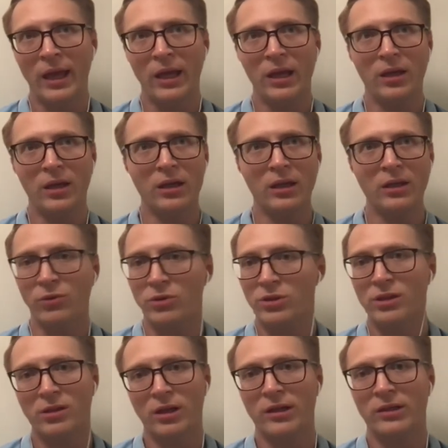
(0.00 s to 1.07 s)
it was
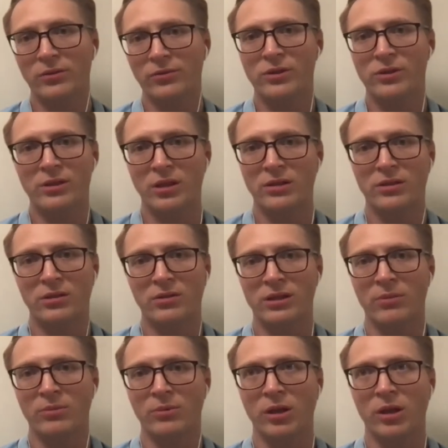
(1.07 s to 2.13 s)
a kind of disaster
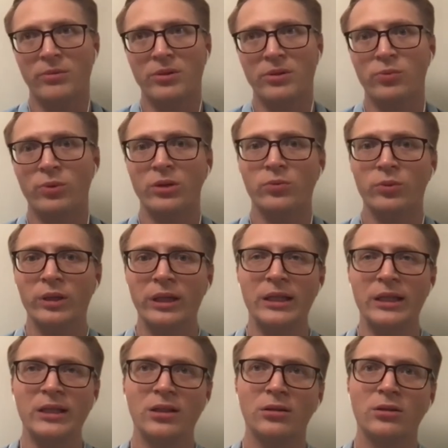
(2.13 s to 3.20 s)
sometimes when we
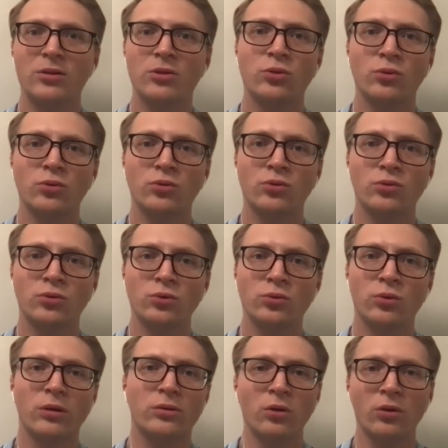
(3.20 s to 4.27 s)
needed to
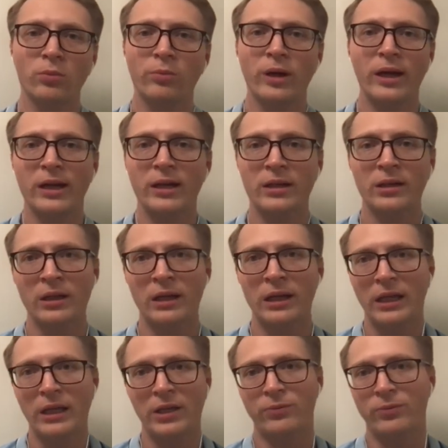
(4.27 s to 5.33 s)
do a rollback
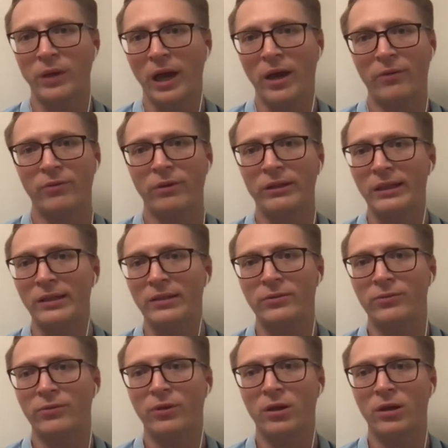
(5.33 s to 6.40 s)
if we have
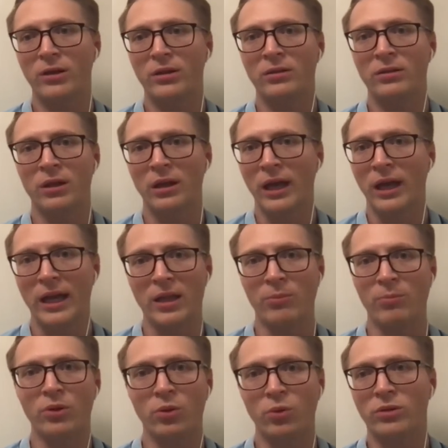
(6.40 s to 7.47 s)
identified any
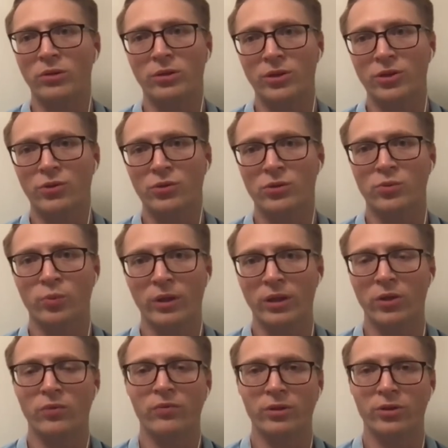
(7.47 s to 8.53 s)
blocker issues with
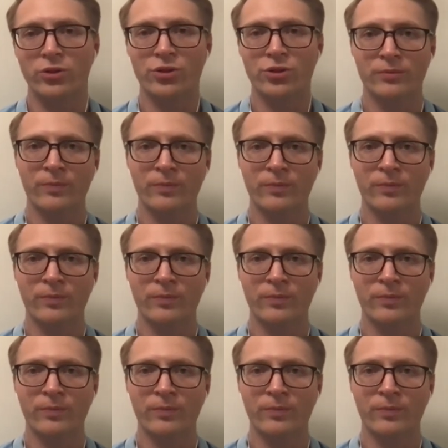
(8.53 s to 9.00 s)
new version.